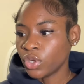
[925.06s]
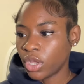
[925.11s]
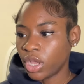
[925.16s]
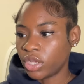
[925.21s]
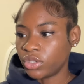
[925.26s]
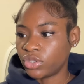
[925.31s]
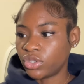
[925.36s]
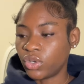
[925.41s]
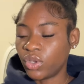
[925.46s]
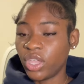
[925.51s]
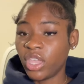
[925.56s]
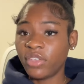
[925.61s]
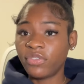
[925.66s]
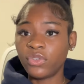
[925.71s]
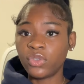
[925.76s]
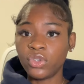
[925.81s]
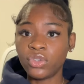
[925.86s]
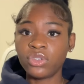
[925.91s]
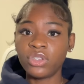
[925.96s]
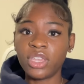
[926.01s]
also if
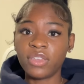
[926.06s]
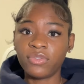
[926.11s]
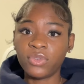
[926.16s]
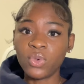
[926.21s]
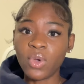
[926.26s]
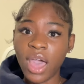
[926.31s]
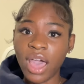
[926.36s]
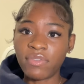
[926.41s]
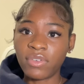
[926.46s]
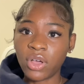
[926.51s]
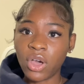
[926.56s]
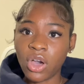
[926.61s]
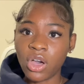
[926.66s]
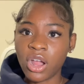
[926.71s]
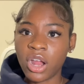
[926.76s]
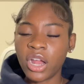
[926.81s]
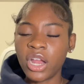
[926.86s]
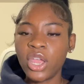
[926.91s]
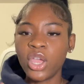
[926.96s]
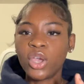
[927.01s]
you if you have a
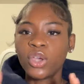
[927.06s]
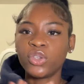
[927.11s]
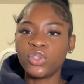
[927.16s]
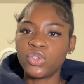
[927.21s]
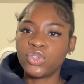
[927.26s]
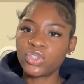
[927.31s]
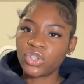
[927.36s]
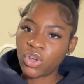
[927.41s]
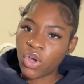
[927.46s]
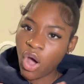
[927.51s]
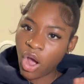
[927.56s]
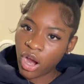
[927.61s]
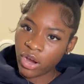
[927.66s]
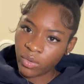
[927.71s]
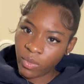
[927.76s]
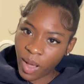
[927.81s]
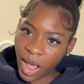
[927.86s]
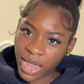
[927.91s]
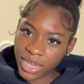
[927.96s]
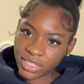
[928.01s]
car use your car
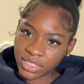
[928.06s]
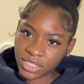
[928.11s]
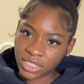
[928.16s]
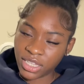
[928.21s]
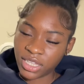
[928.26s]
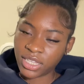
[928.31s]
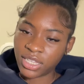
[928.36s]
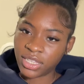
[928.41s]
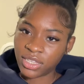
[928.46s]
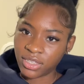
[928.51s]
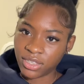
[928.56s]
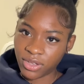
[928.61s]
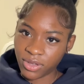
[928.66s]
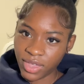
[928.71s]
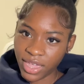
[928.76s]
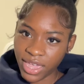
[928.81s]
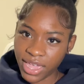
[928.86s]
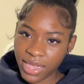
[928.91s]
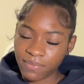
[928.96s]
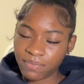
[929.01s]
wisely
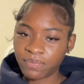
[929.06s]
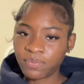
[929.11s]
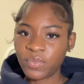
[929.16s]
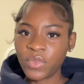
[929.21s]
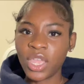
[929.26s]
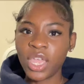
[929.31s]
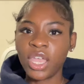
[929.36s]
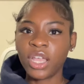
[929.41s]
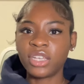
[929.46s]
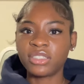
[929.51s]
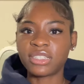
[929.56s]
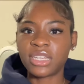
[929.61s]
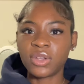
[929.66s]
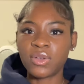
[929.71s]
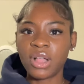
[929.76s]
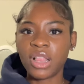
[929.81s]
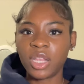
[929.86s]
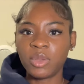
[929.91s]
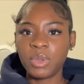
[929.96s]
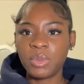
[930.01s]
okay because i know
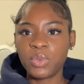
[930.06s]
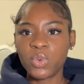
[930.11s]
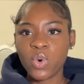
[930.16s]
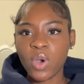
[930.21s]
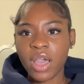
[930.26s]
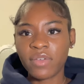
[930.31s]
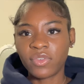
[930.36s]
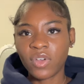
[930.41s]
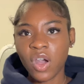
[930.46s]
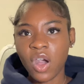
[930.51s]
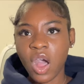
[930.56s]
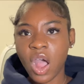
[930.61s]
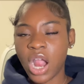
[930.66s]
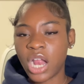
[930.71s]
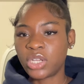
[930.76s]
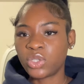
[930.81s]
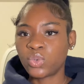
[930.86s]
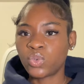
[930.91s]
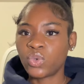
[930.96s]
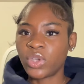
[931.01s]
a lot of people who have
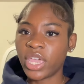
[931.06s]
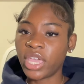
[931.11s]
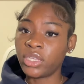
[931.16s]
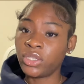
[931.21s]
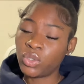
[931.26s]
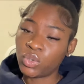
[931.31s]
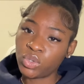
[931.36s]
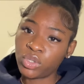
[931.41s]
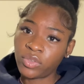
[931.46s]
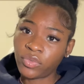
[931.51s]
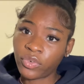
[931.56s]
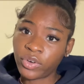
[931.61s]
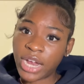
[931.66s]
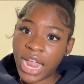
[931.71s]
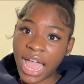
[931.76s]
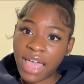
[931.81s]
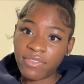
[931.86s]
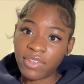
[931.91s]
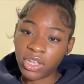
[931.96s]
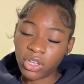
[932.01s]
cars who get used for
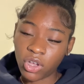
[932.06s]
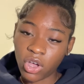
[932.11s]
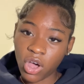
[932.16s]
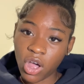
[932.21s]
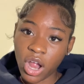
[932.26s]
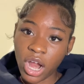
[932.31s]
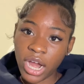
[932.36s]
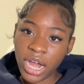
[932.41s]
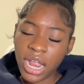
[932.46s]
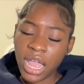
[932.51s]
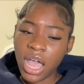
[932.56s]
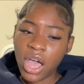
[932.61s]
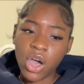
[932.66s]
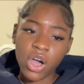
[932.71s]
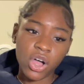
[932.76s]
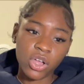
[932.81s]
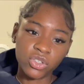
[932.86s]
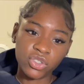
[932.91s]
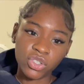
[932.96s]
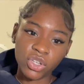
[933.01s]
having a car
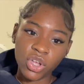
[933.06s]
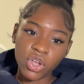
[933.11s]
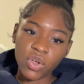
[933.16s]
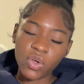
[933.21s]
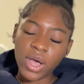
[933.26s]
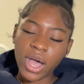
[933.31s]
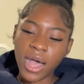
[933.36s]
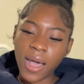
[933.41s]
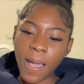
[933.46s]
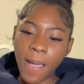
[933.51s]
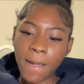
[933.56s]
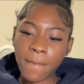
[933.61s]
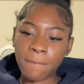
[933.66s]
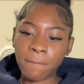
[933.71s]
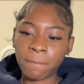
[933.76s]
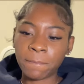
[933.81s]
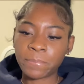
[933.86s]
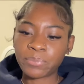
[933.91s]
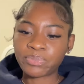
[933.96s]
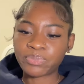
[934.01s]
also
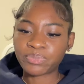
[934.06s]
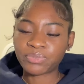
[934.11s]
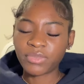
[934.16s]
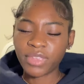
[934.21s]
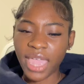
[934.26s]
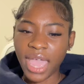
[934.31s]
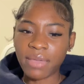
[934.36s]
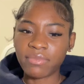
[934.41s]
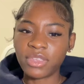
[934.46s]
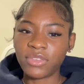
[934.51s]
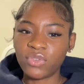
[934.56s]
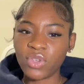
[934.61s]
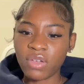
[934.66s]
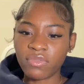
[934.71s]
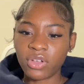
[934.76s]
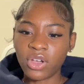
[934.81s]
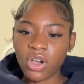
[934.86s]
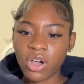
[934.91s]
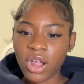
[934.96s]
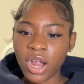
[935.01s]
um yeah if you have
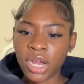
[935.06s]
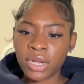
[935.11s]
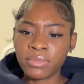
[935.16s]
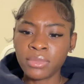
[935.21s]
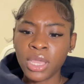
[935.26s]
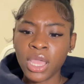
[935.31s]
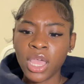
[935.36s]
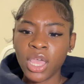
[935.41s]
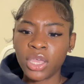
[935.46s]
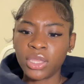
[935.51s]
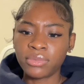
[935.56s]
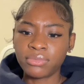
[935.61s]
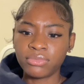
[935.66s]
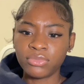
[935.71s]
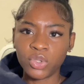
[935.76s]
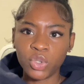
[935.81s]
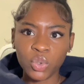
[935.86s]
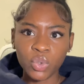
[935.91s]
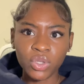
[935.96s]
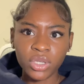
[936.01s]
a car
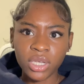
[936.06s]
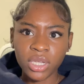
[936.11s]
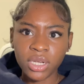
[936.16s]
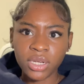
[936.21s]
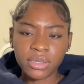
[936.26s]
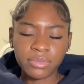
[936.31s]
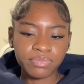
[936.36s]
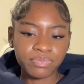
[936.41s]
you could